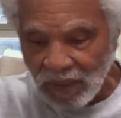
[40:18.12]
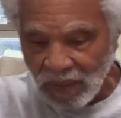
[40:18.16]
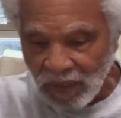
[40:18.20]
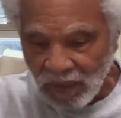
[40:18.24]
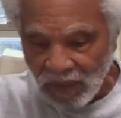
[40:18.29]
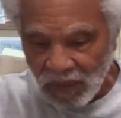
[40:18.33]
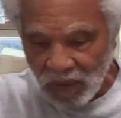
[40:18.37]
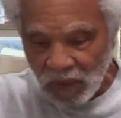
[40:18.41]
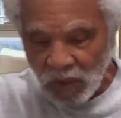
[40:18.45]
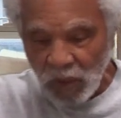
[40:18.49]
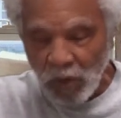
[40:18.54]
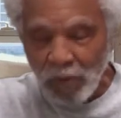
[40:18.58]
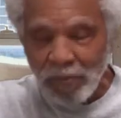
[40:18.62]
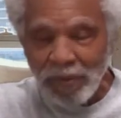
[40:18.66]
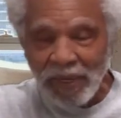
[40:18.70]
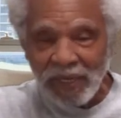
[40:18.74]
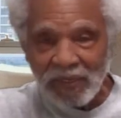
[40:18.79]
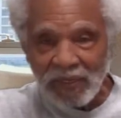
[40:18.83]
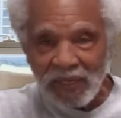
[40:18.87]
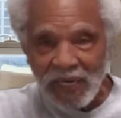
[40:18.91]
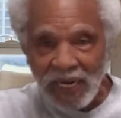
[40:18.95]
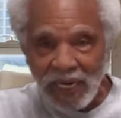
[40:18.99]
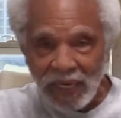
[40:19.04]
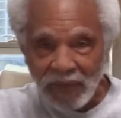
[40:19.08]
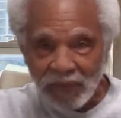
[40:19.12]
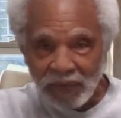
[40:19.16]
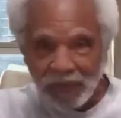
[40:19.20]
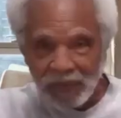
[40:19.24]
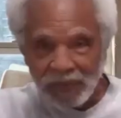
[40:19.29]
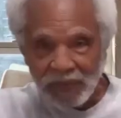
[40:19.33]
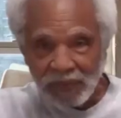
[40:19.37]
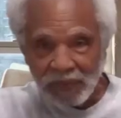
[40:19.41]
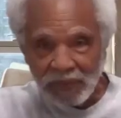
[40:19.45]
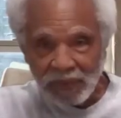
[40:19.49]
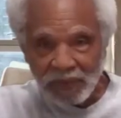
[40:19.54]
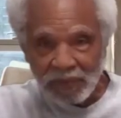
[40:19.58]
No matter how
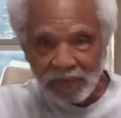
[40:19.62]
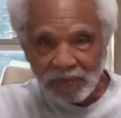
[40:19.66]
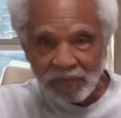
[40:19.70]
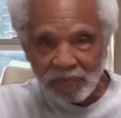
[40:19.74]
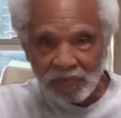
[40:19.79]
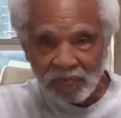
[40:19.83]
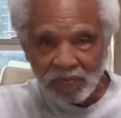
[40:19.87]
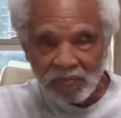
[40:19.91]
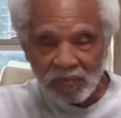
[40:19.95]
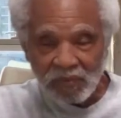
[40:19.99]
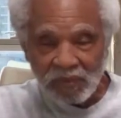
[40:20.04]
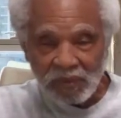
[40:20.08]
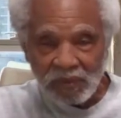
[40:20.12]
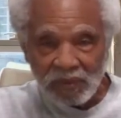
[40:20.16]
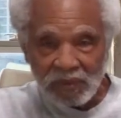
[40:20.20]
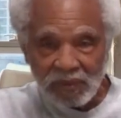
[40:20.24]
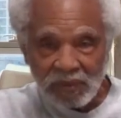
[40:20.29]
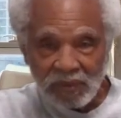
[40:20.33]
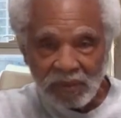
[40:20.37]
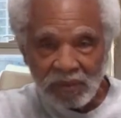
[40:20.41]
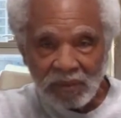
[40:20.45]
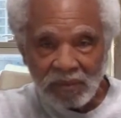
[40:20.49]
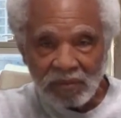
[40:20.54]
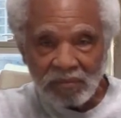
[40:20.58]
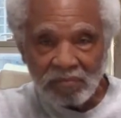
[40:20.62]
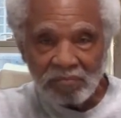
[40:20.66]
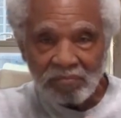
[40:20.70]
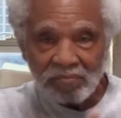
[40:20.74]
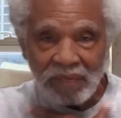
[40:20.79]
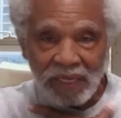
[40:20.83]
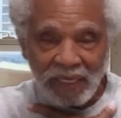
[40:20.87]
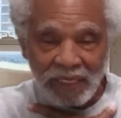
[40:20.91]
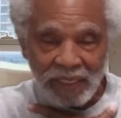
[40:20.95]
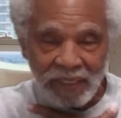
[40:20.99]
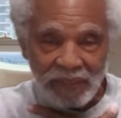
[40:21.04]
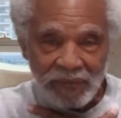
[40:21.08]
good
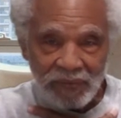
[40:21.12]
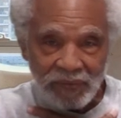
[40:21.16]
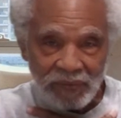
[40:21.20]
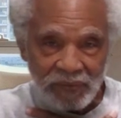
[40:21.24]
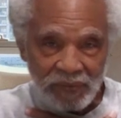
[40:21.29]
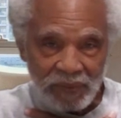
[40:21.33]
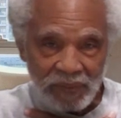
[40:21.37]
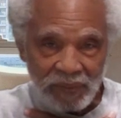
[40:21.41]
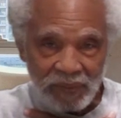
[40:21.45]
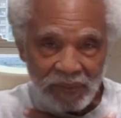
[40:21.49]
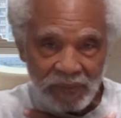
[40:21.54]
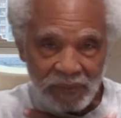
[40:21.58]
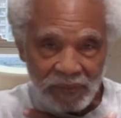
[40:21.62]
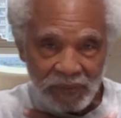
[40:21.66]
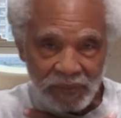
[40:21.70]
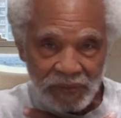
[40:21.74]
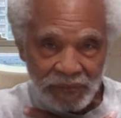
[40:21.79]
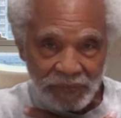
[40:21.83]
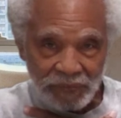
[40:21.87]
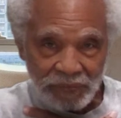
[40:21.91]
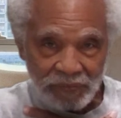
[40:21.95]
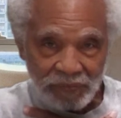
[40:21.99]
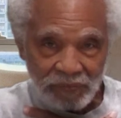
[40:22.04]
my health is,